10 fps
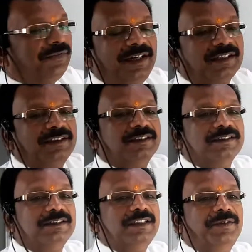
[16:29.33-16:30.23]

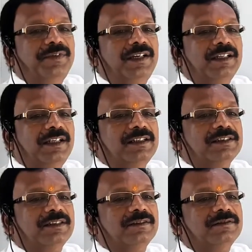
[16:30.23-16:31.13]
JFET
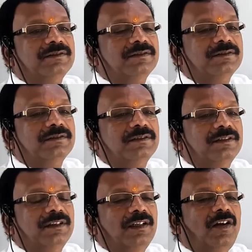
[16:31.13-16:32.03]
is,
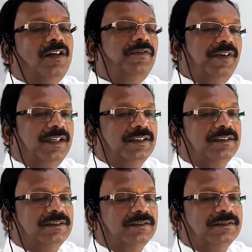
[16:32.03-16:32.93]
or
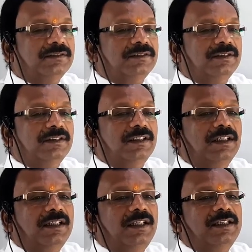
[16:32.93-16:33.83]
FET
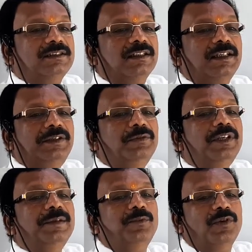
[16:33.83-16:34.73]
is
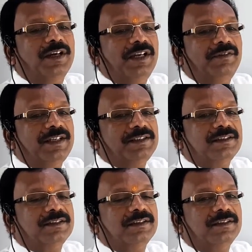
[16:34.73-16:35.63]
unipolar
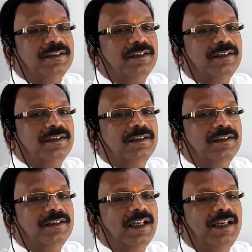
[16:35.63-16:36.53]
device,
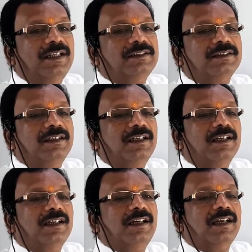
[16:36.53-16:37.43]
that is
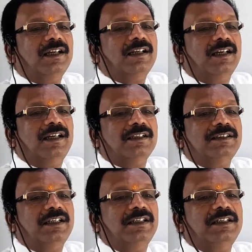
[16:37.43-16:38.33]
current
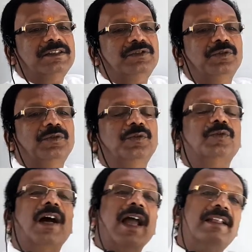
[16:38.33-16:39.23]
conduction is due
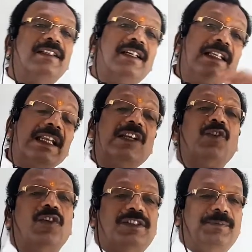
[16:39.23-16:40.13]
to either
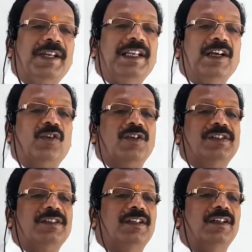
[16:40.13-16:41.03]
electrons, free
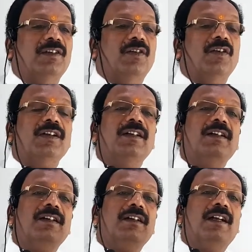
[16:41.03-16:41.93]
electrons, or
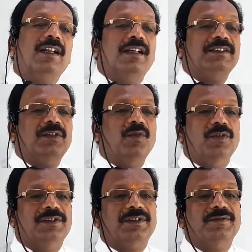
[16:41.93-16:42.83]
conductive
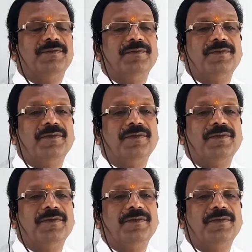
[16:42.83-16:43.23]
holes,